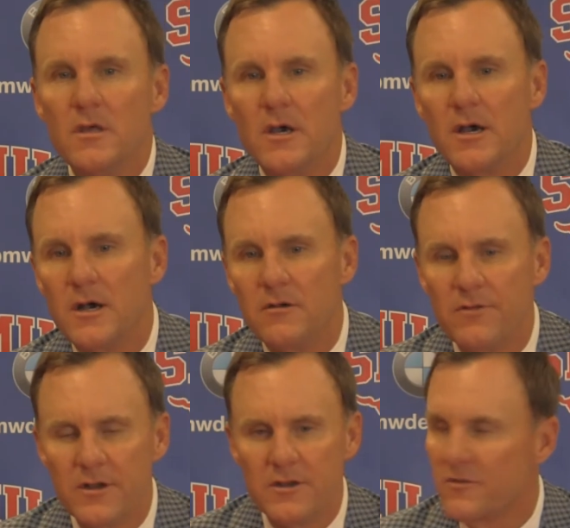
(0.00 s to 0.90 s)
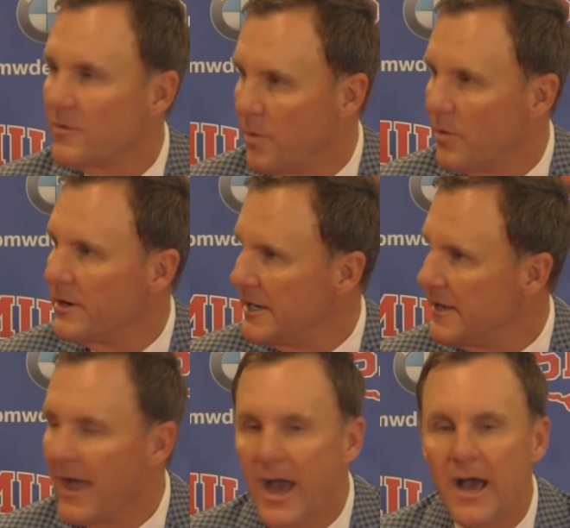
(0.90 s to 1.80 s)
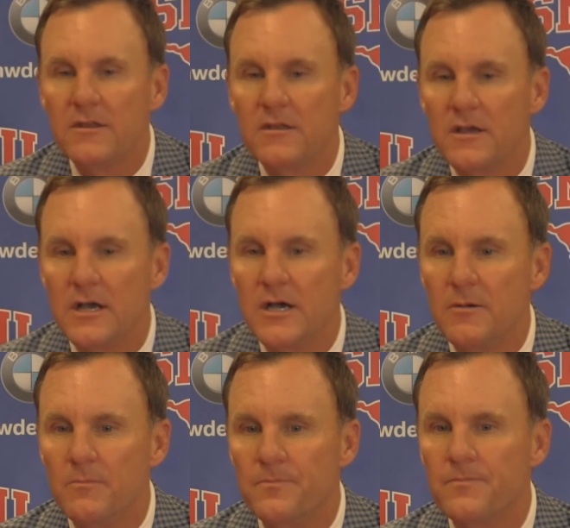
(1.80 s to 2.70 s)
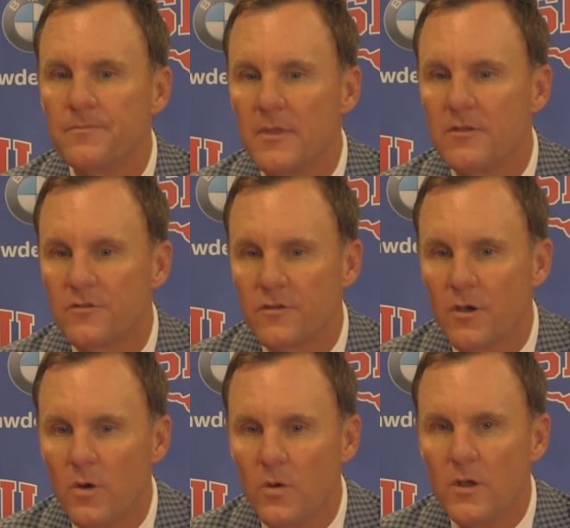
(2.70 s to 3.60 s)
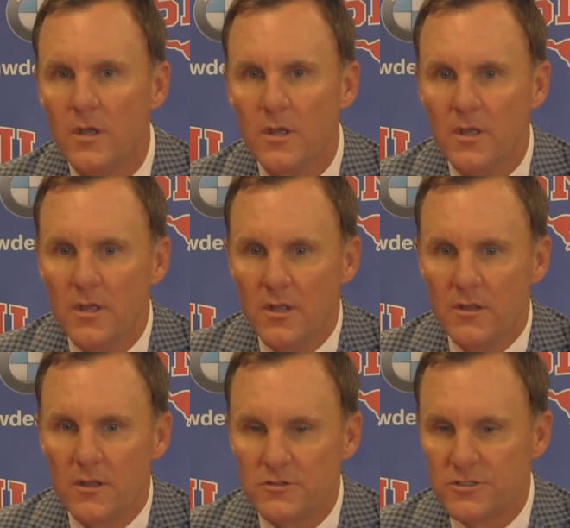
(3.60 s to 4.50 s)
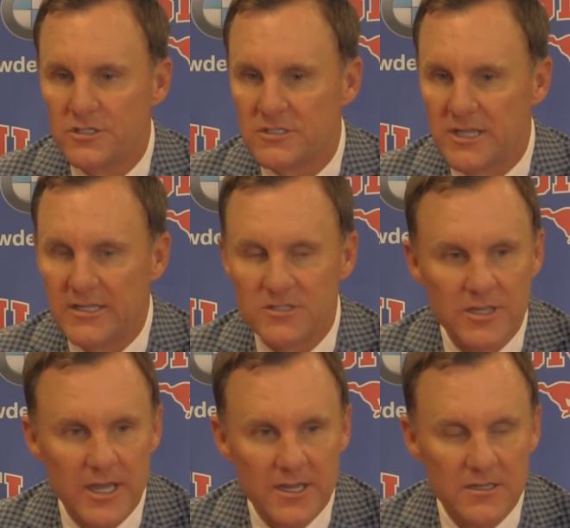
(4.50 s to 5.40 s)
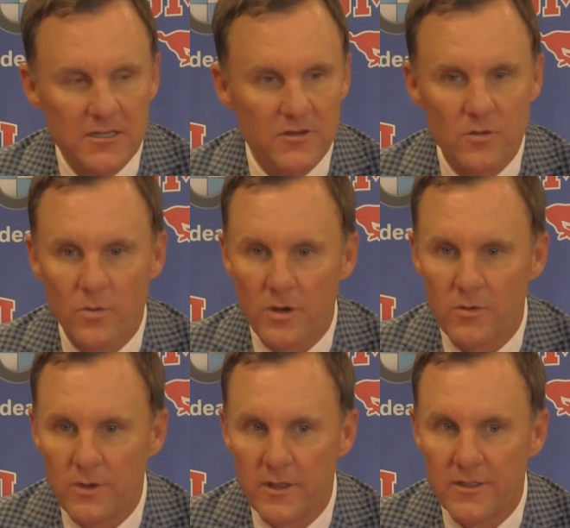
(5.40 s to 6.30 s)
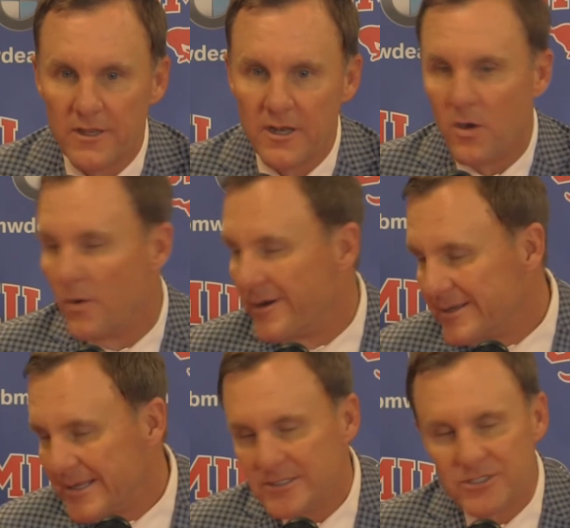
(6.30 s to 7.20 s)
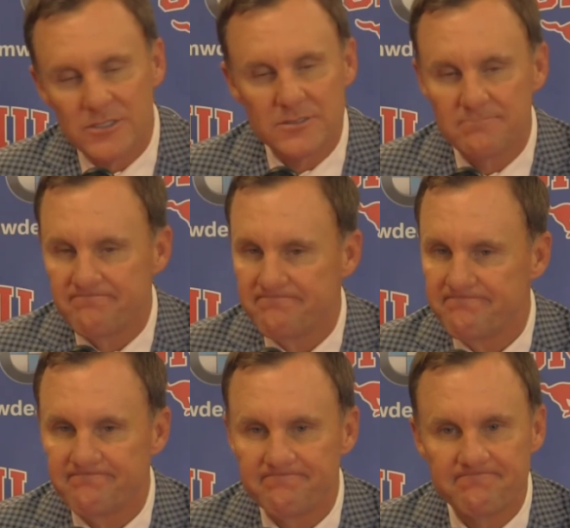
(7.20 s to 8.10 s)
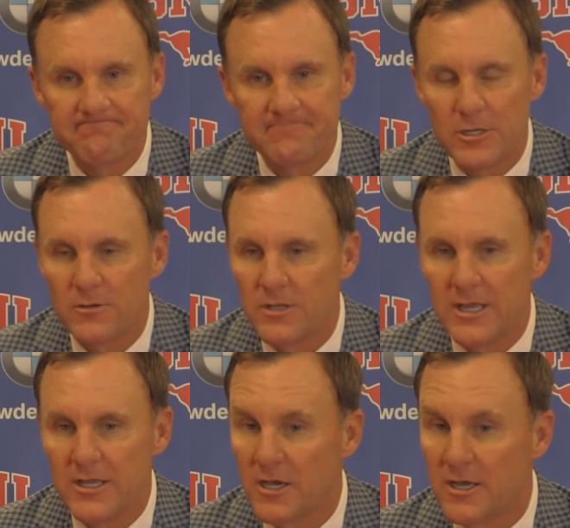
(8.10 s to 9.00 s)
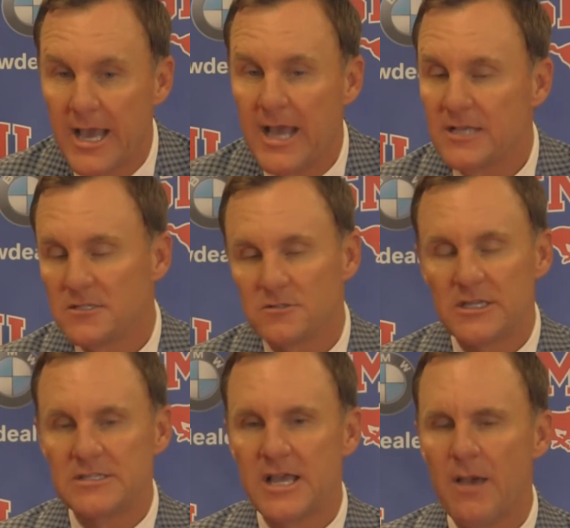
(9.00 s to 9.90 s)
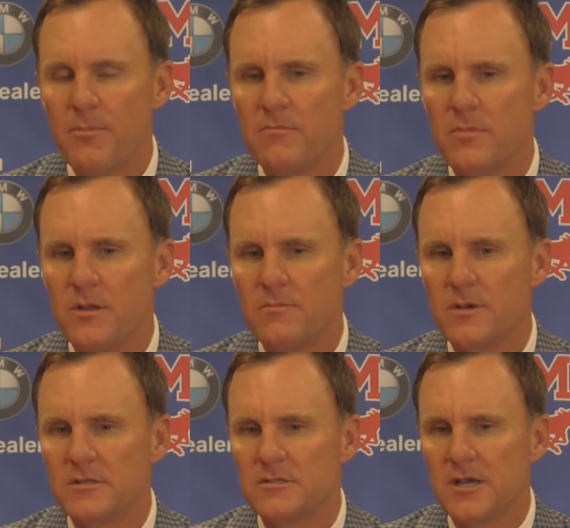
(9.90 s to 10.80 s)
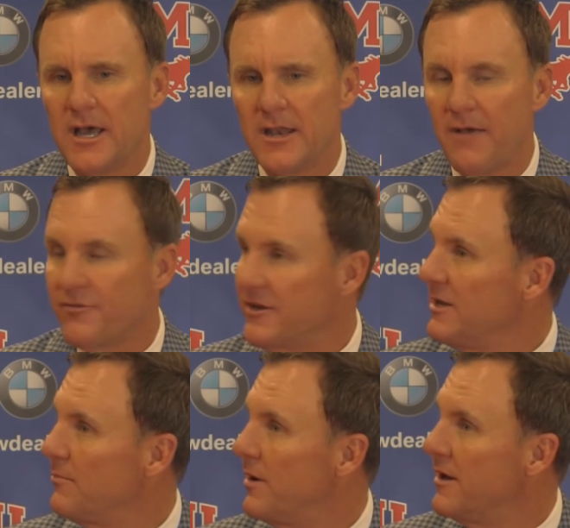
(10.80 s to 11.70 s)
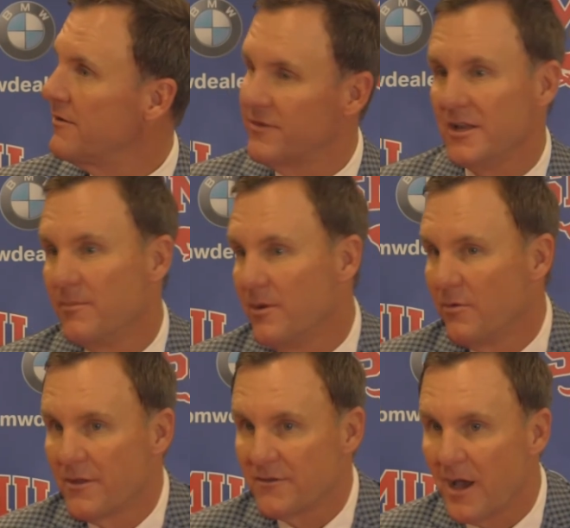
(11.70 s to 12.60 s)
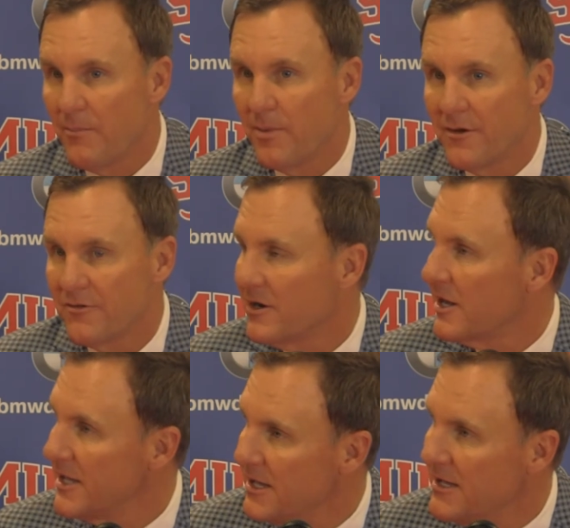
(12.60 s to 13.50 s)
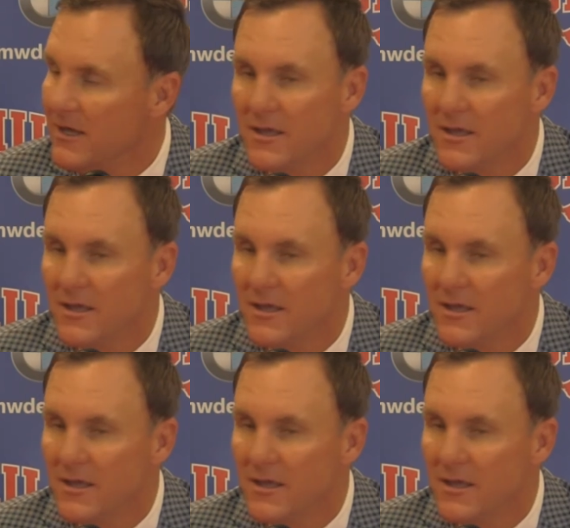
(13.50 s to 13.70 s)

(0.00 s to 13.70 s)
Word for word: Uh, very disappointed in that. Um, and so those are just things you got to continue to work with, you know, and it's just, you know, you got young guys, those things happen, but, but uh, I've seen him punt. I've seen him be one of the top punters in the league.